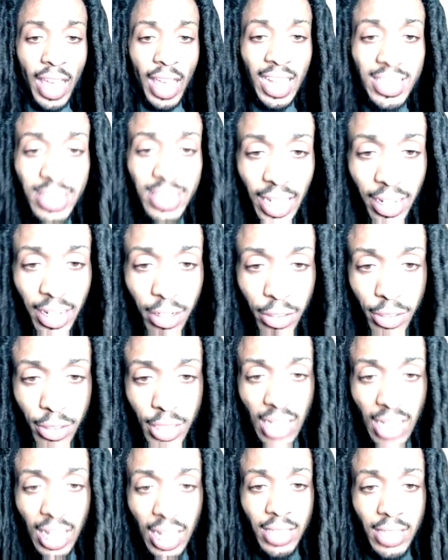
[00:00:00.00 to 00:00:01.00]
And Takers.
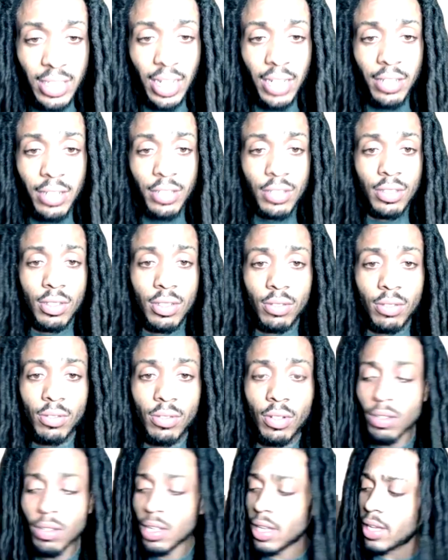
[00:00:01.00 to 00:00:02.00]
I like Takers too,
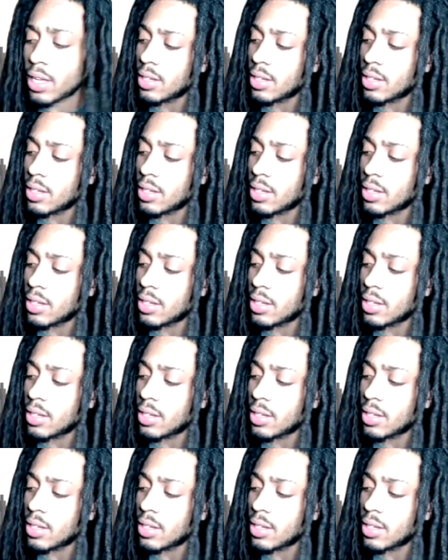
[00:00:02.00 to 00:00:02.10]
no lie.